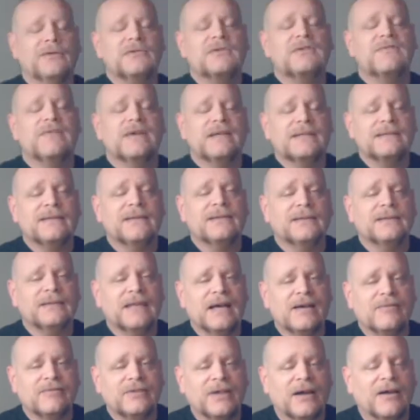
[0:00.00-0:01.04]
of us on the
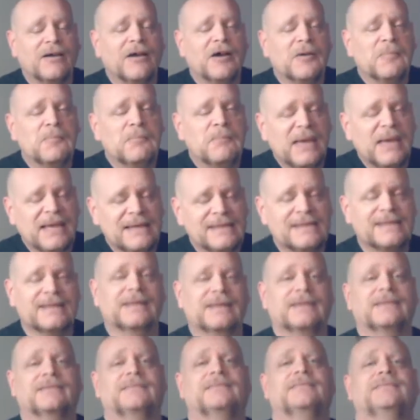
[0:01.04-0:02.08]
left are
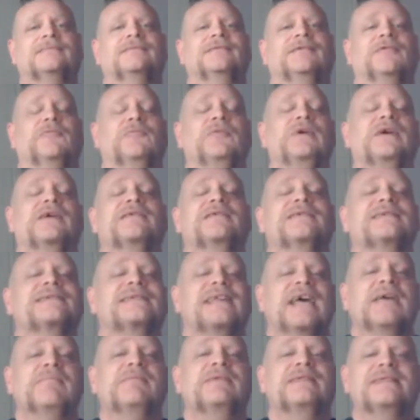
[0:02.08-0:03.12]
amazing. We are
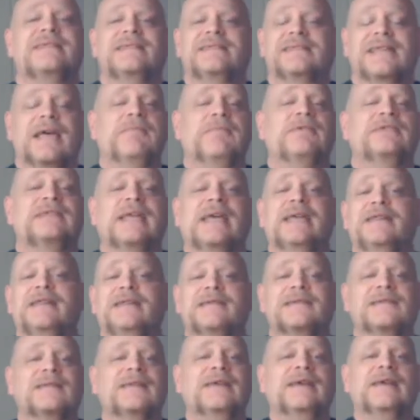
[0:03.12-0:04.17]

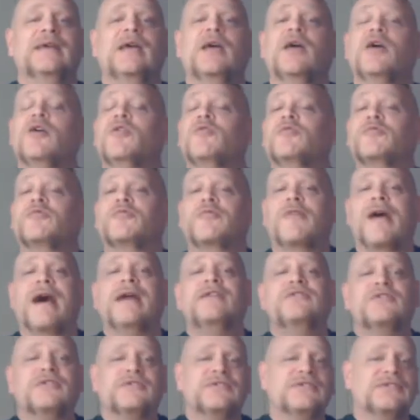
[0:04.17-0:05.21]
simultaneously
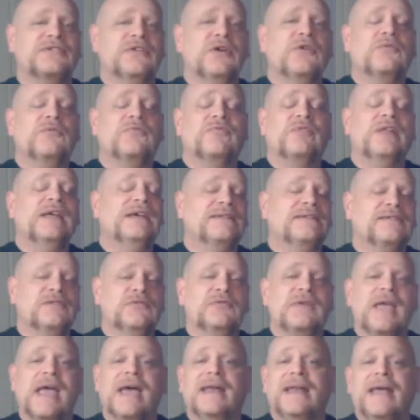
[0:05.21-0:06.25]
fragile snowflakes who
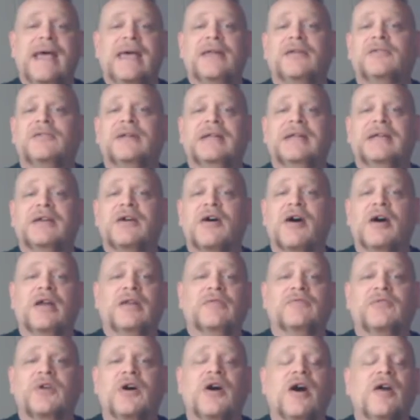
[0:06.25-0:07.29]
can't handle any kind
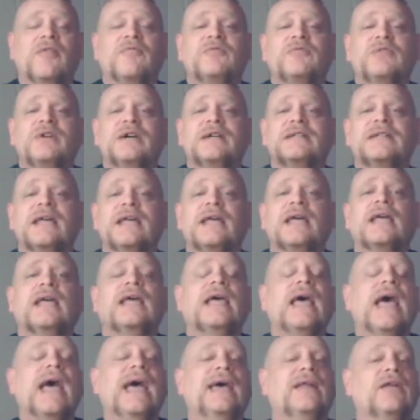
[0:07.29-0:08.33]
of conflict,
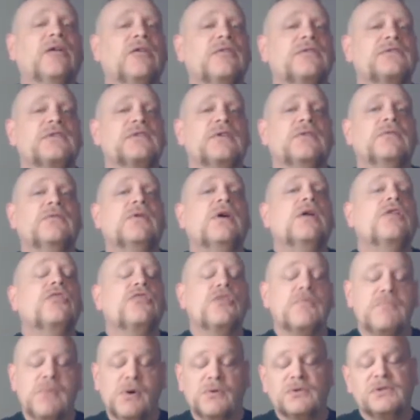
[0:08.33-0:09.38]
and also
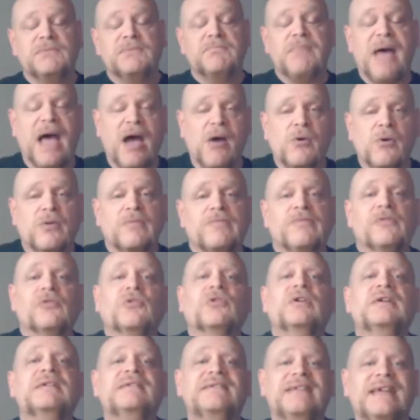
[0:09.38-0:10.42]
the most
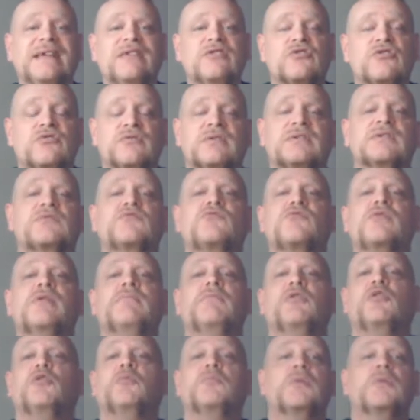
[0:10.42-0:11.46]
powerful, dangerous
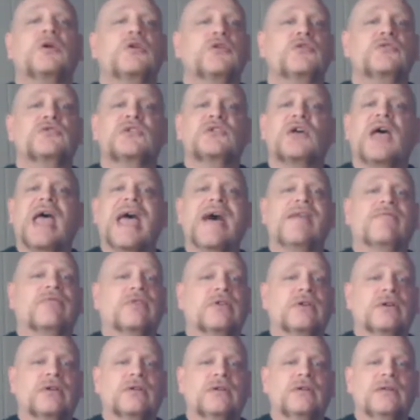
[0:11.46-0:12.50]
criminal murders
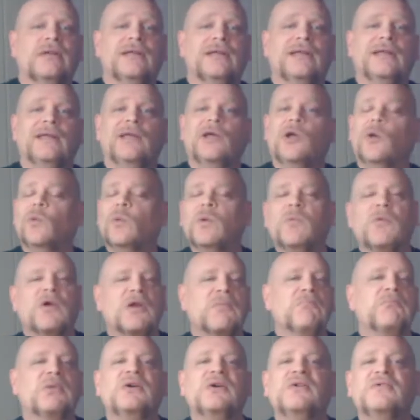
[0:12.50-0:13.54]
ever. We want
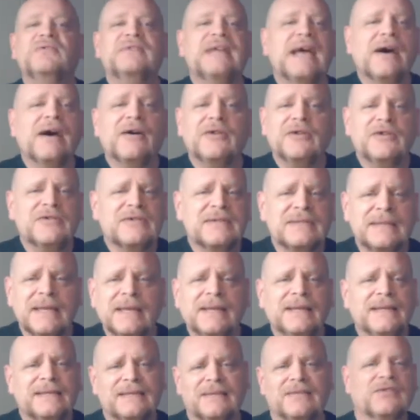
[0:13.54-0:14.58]
to burn down your
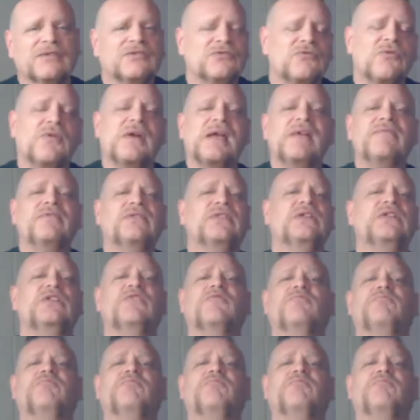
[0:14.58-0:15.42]
cities and destroy everything you've